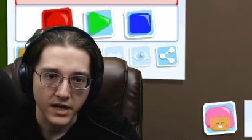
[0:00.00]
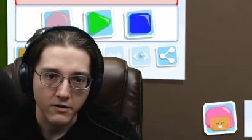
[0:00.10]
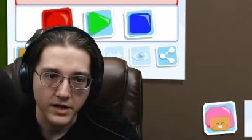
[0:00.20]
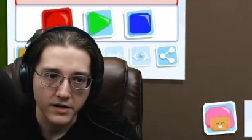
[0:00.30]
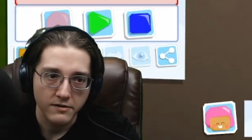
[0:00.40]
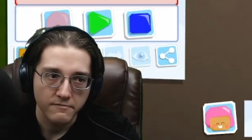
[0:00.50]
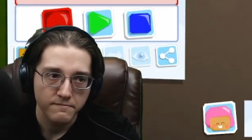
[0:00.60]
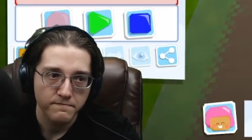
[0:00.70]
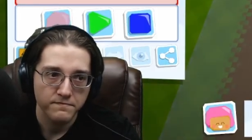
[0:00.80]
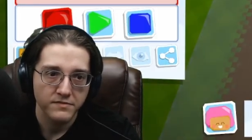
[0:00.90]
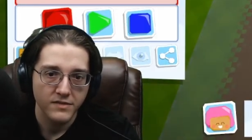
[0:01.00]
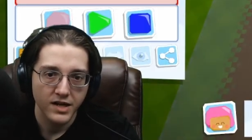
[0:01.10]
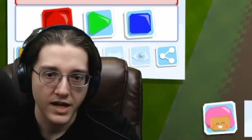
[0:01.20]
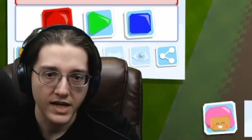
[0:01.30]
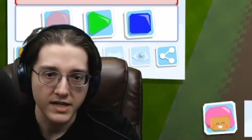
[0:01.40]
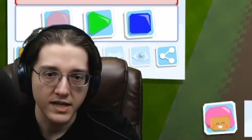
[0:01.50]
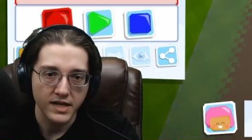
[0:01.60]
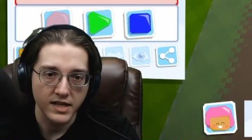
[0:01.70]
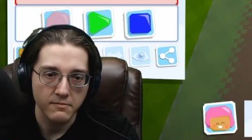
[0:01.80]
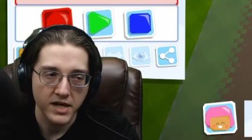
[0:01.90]
area.
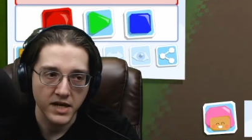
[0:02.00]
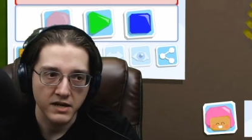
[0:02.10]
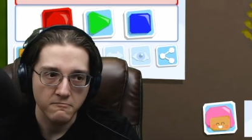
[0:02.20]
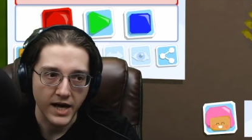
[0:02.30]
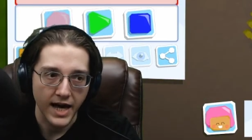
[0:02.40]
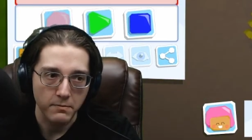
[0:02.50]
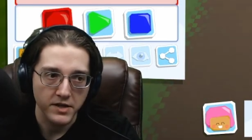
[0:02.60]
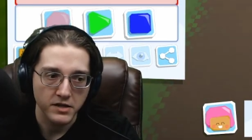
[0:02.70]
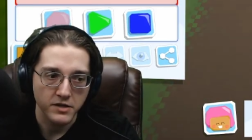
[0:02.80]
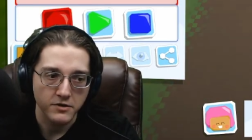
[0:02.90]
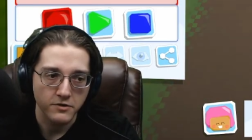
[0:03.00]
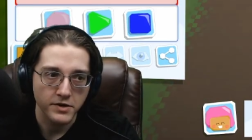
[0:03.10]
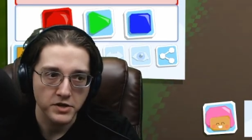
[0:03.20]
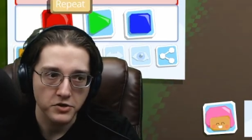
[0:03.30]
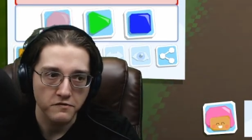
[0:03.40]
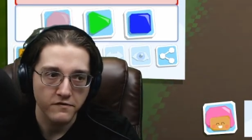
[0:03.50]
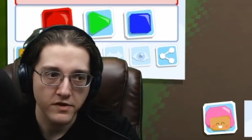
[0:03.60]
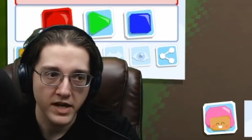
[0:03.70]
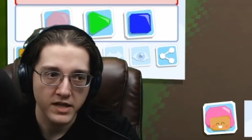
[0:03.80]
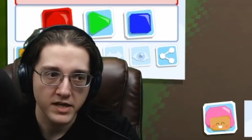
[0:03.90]
Anything that may happen, you're going to
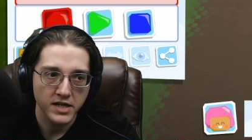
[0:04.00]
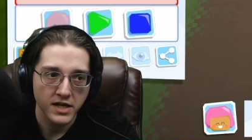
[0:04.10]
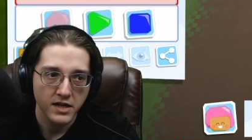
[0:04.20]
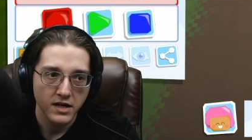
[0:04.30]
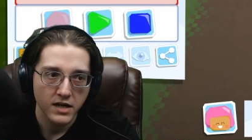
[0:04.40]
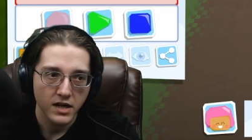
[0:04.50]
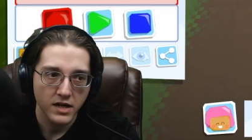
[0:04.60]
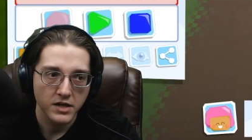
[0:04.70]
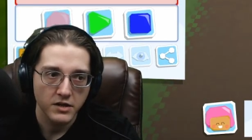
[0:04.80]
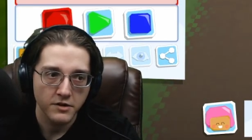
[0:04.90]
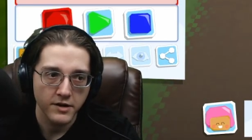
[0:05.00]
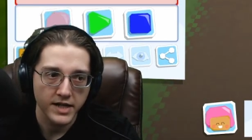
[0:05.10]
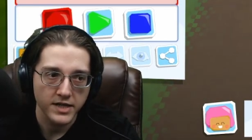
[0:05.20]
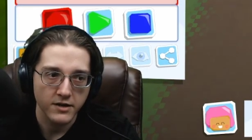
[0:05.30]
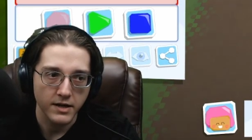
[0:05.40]
flail it. Uh, until your hands are